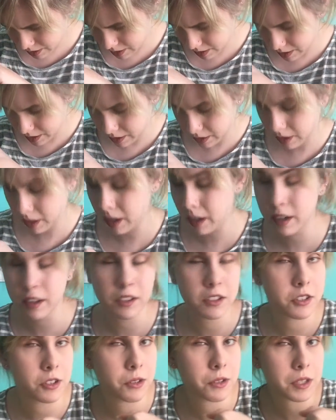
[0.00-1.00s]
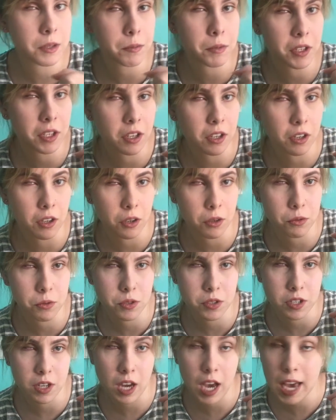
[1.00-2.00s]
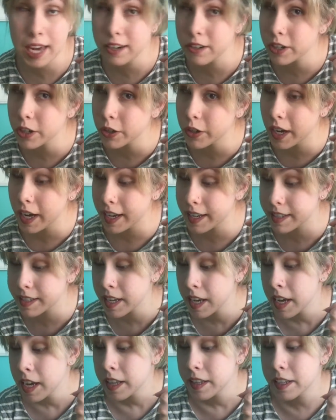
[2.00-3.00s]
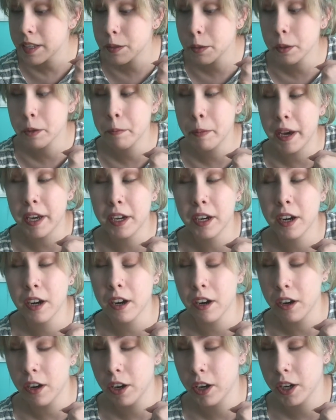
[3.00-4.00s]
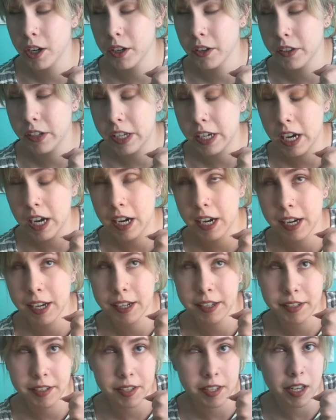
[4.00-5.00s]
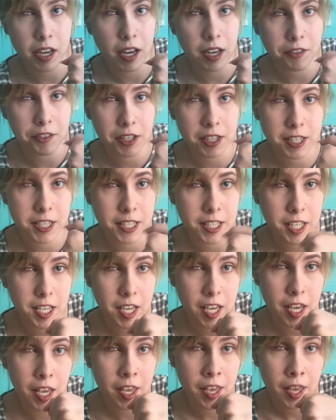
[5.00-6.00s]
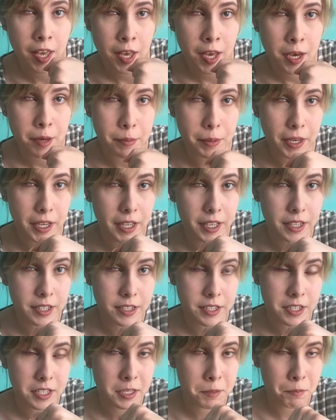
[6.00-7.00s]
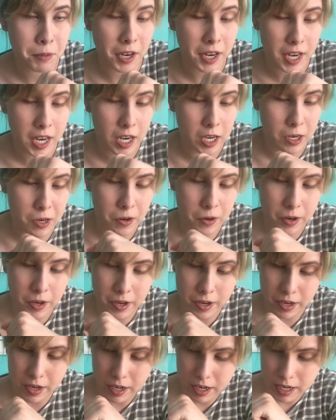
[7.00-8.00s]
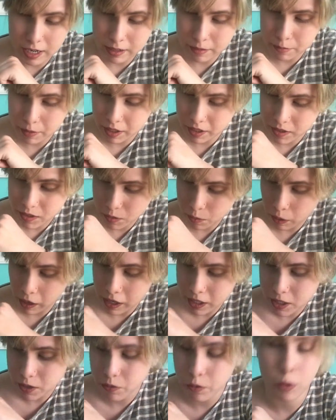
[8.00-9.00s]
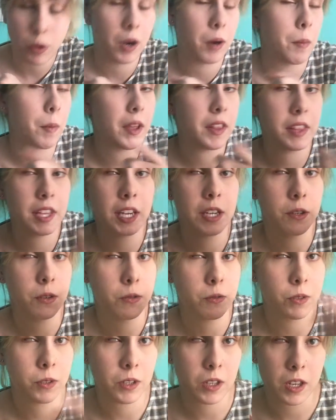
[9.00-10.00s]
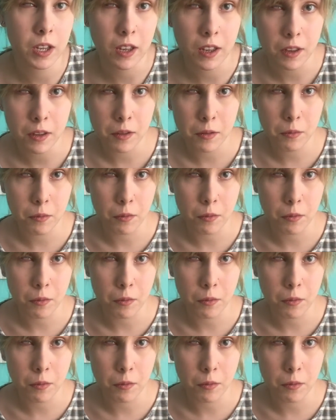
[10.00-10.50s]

It kind of shows up like a ghost. I don't know, guys. These look better on the eyes, obviously, but just spread out in a swatch form, they don't really